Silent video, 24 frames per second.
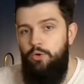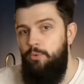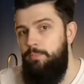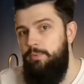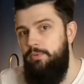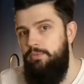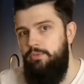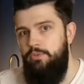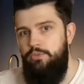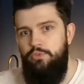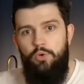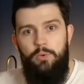
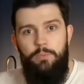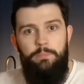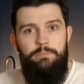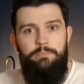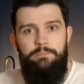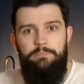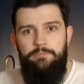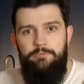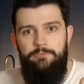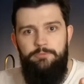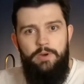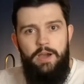Open the
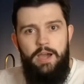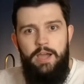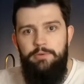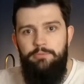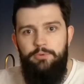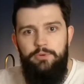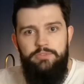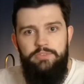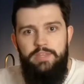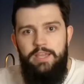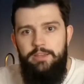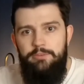top 5
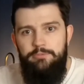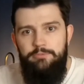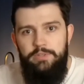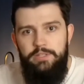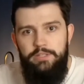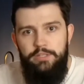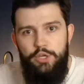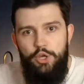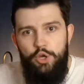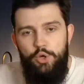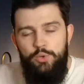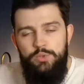or 10
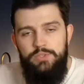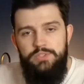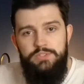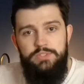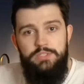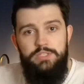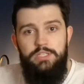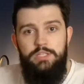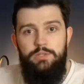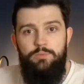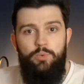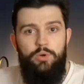videos,
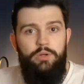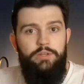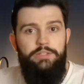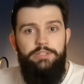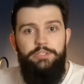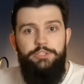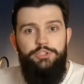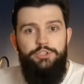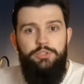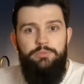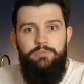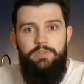see what
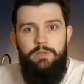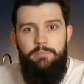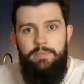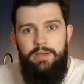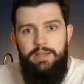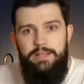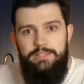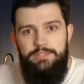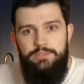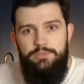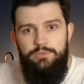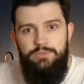each of them
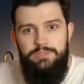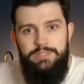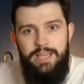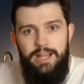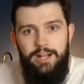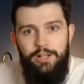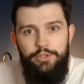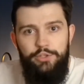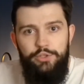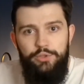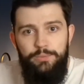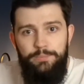has to
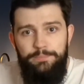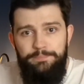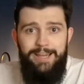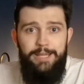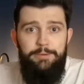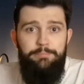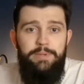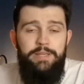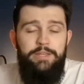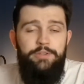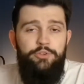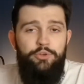tell you,
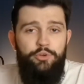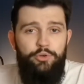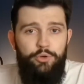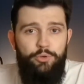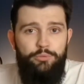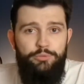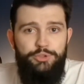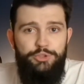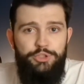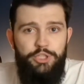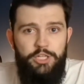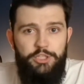and make your
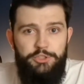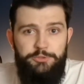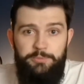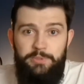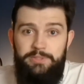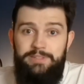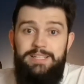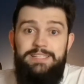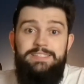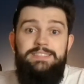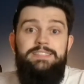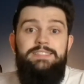own
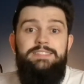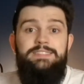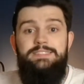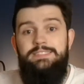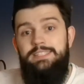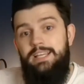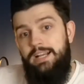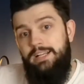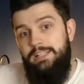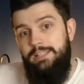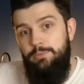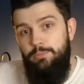judgment. That's
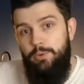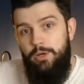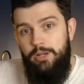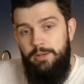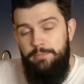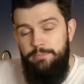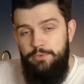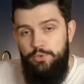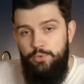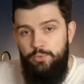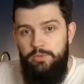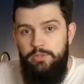exactly what
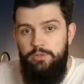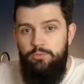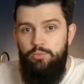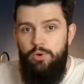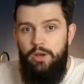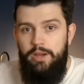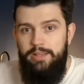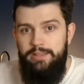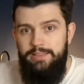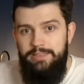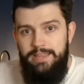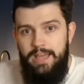I'm doing
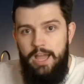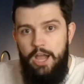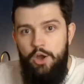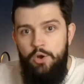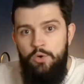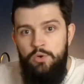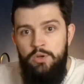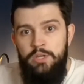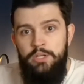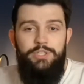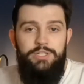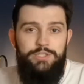right
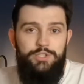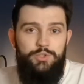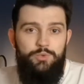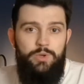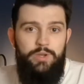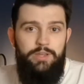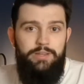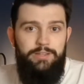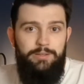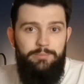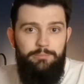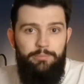now, just so
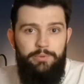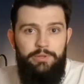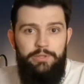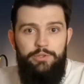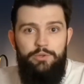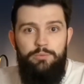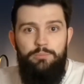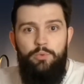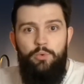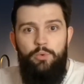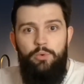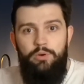I can bring
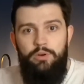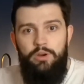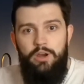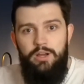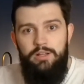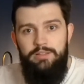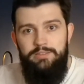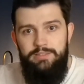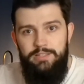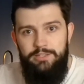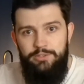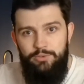you more
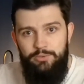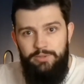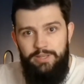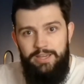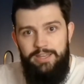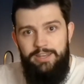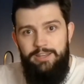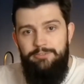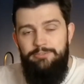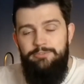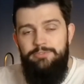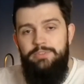content on
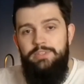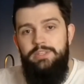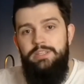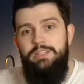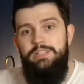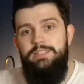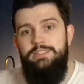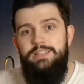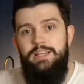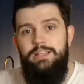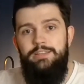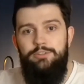
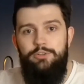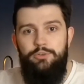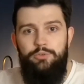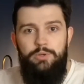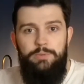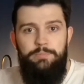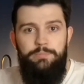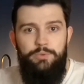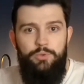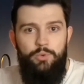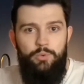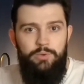NFTs and
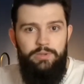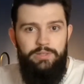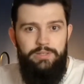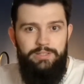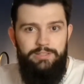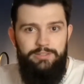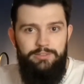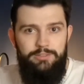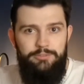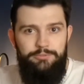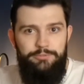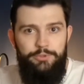crypto
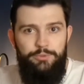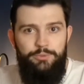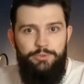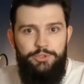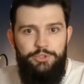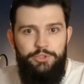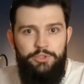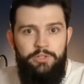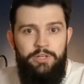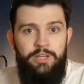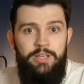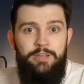in the
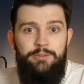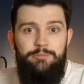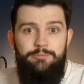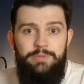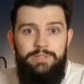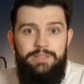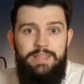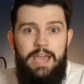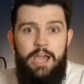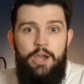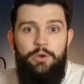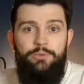future
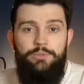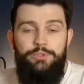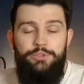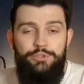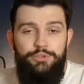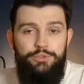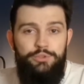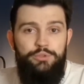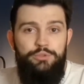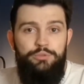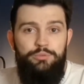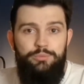without
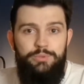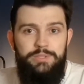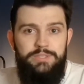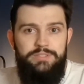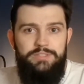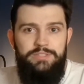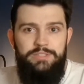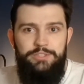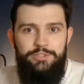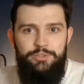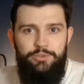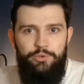you
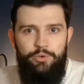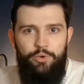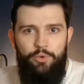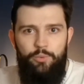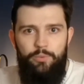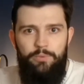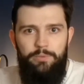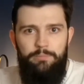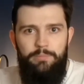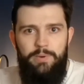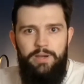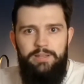risking your
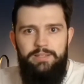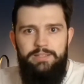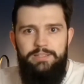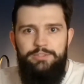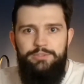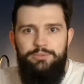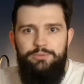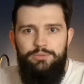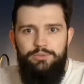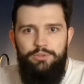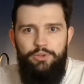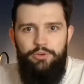own money
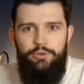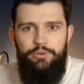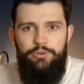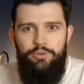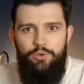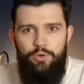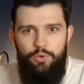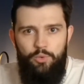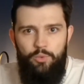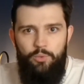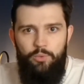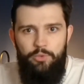to
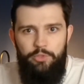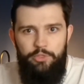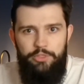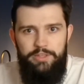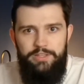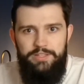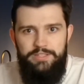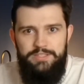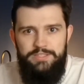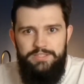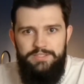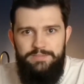learn all
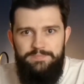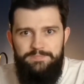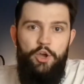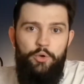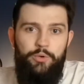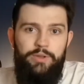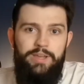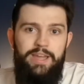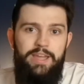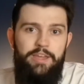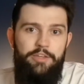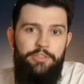this.
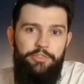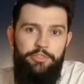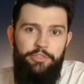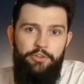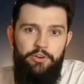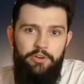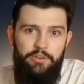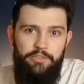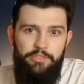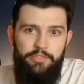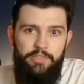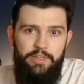Okay,
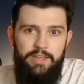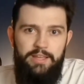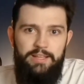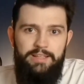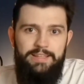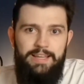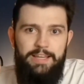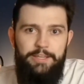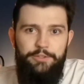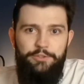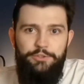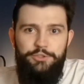third thing
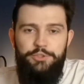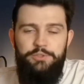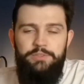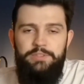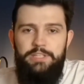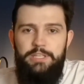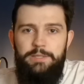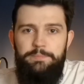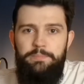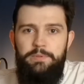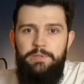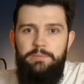that you should
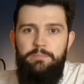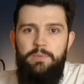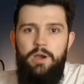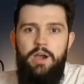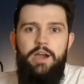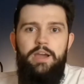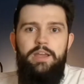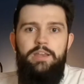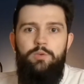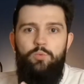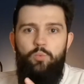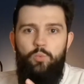keep in
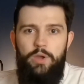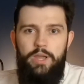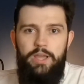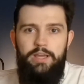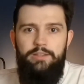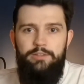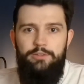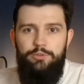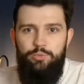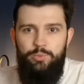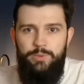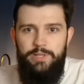mind
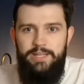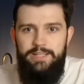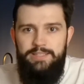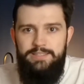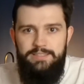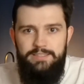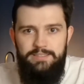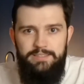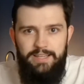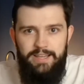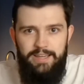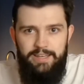when
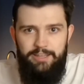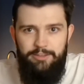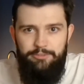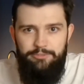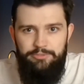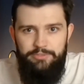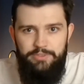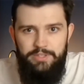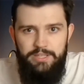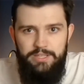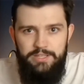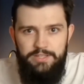creating
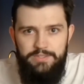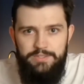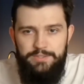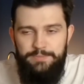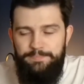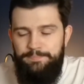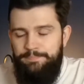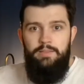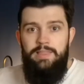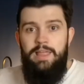NFTs.